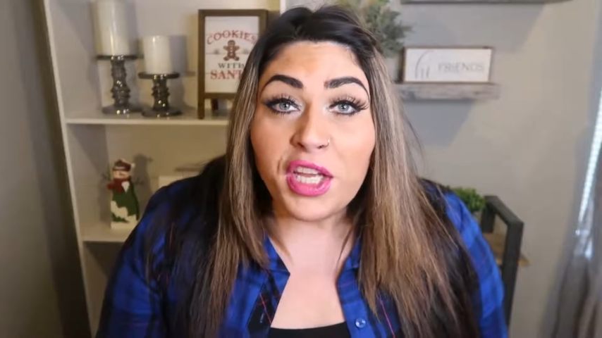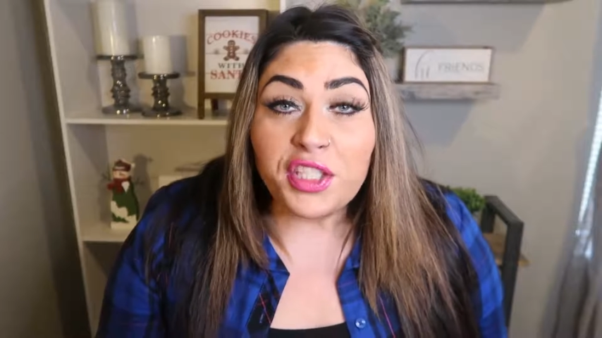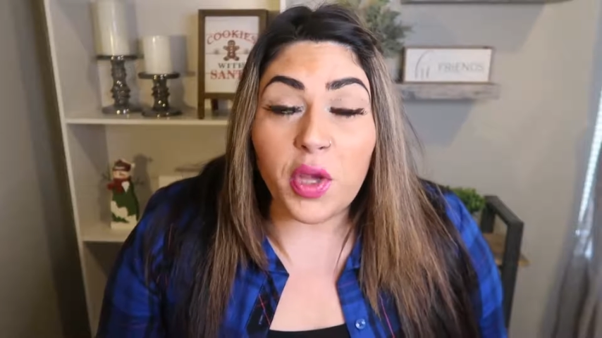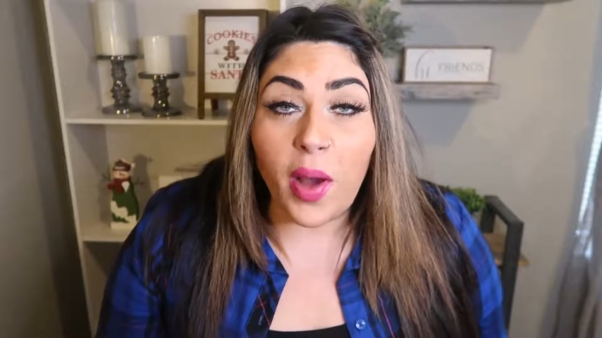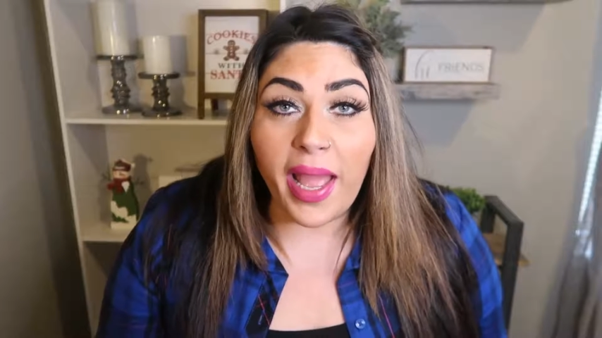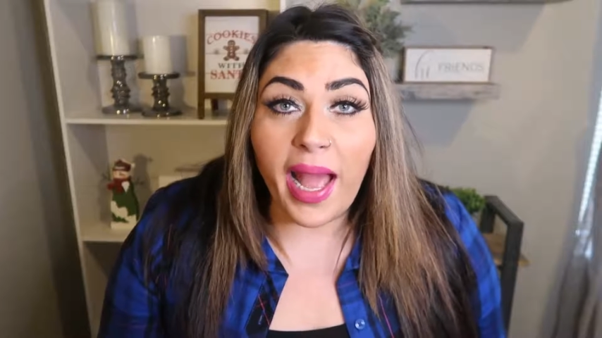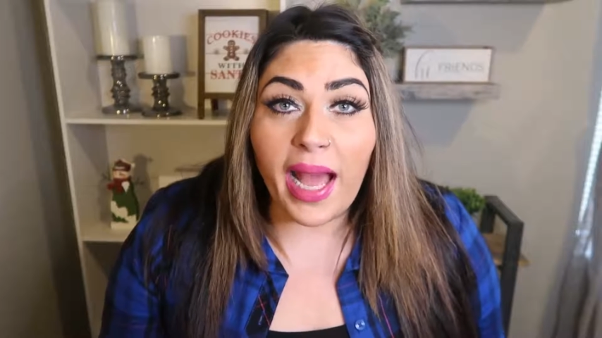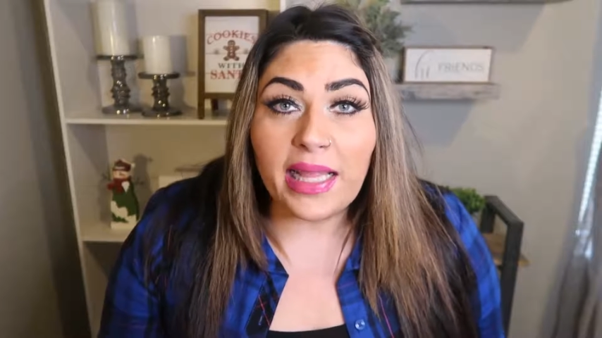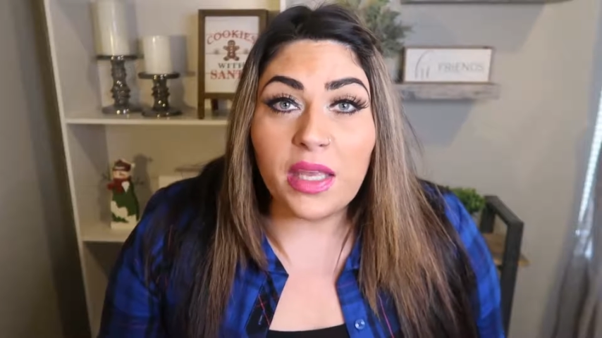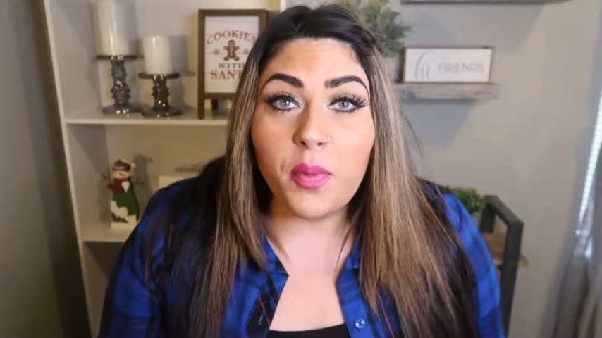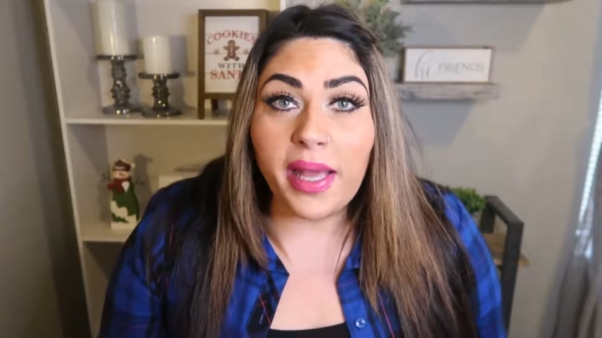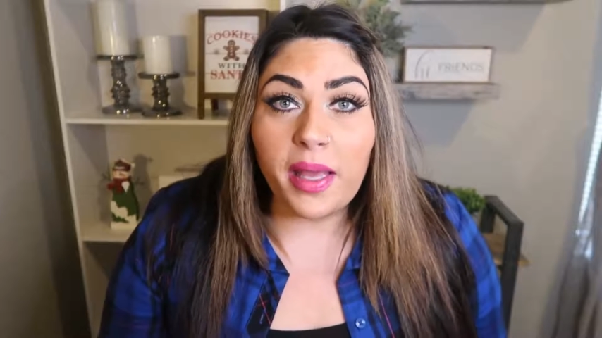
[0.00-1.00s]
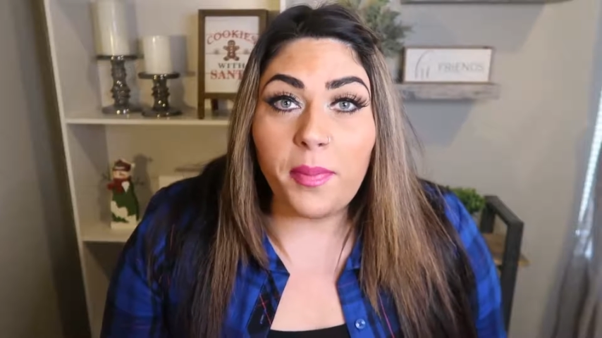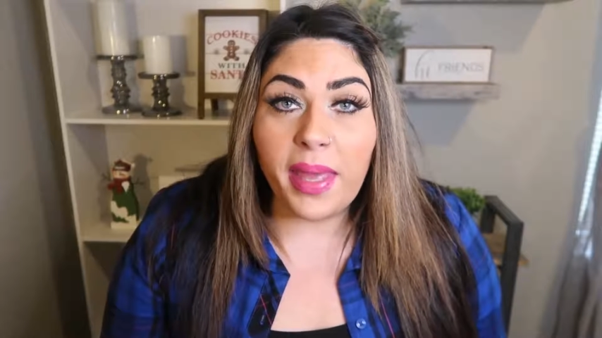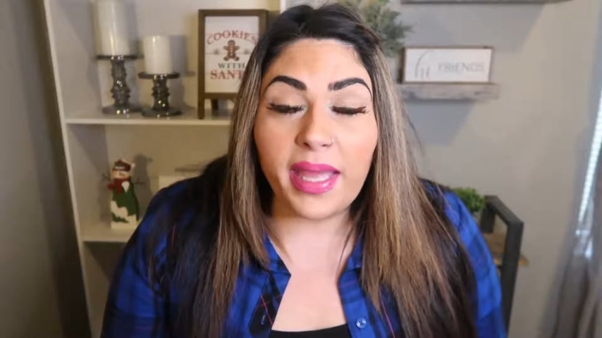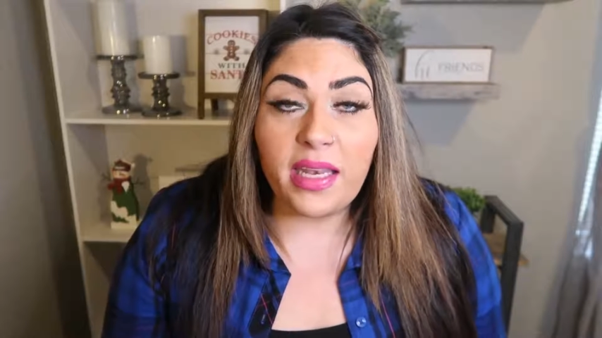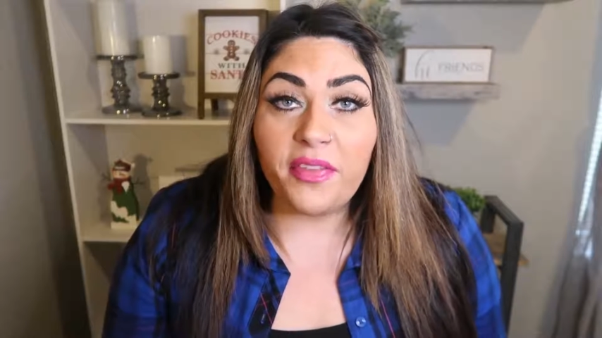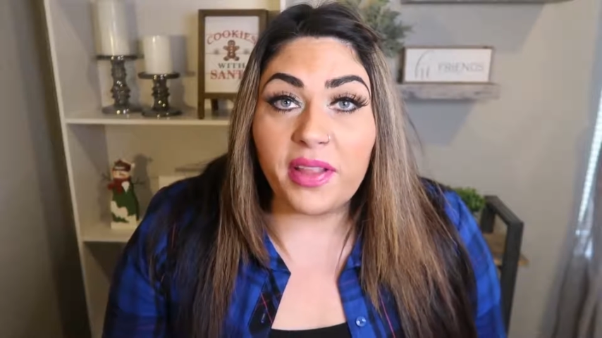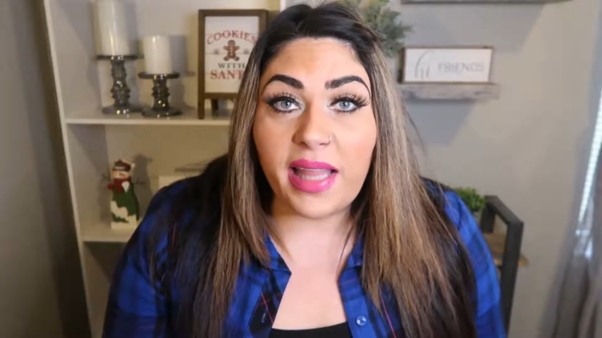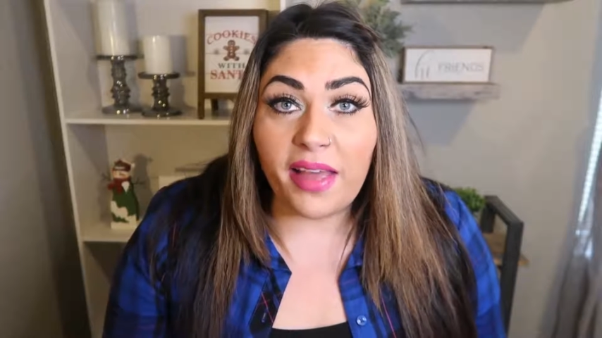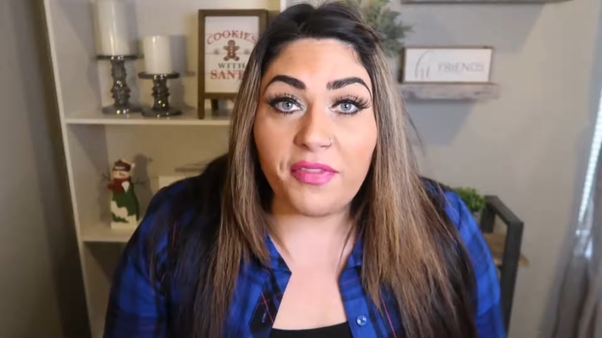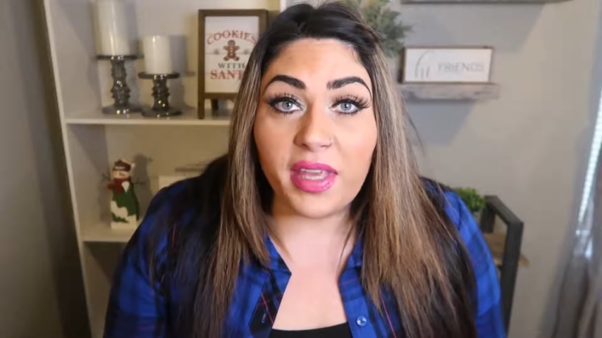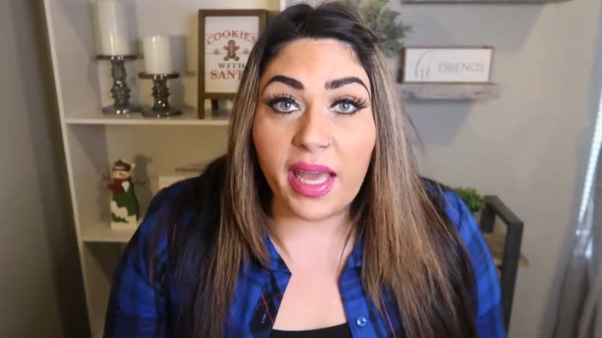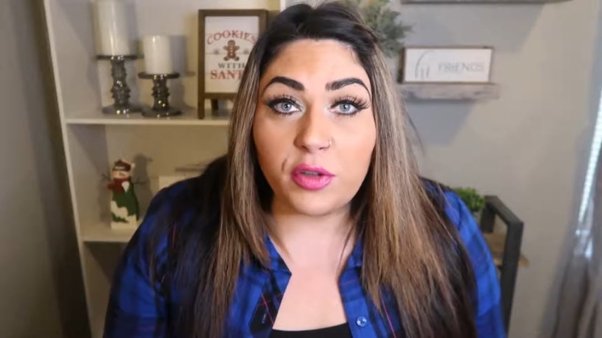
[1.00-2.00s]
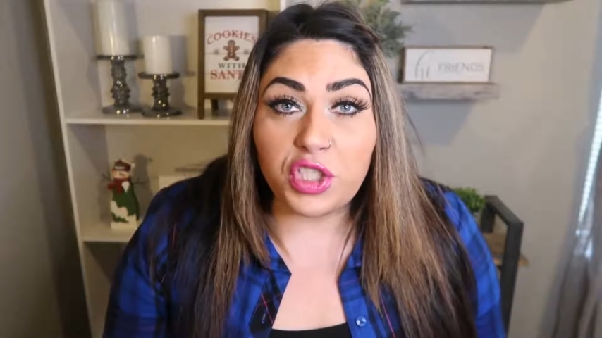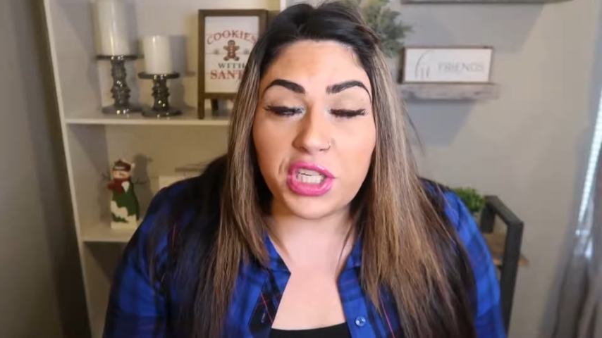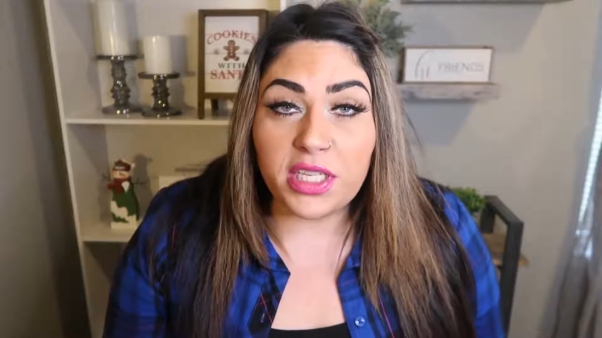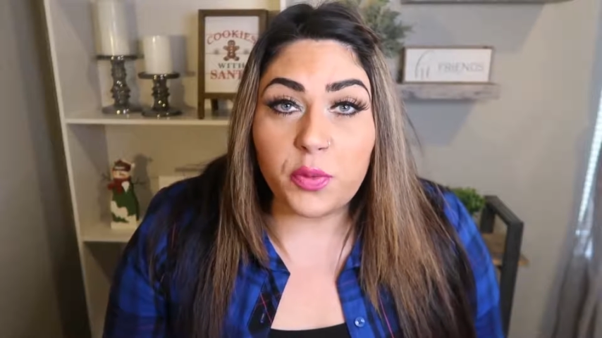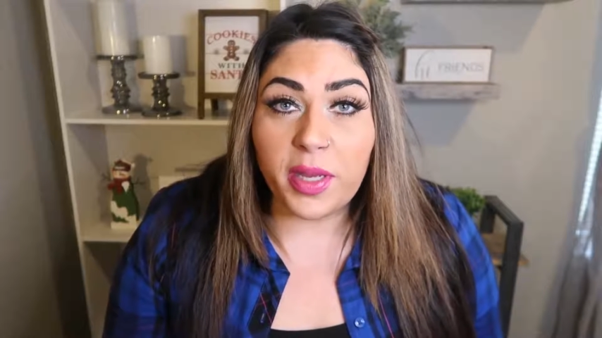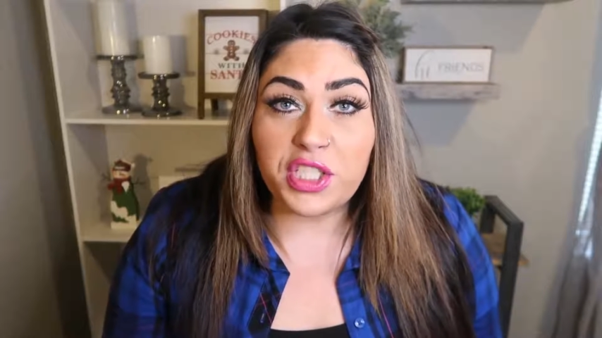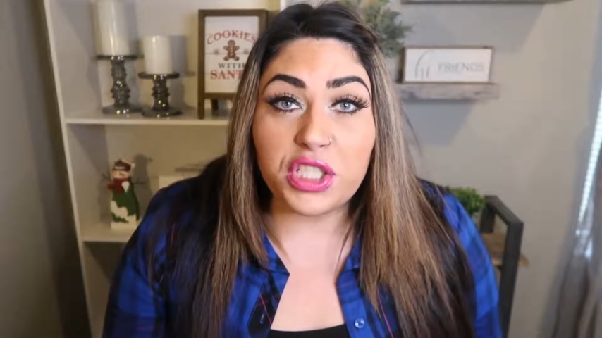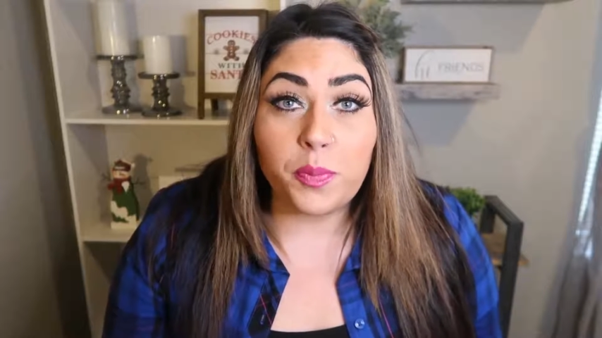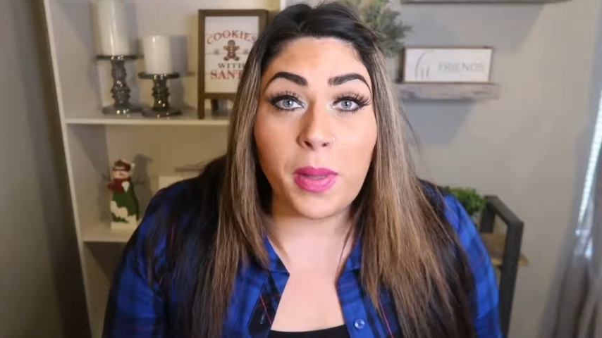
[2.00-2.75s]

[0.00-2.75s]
So I highly recommend the Laughing Cow cheese wedges.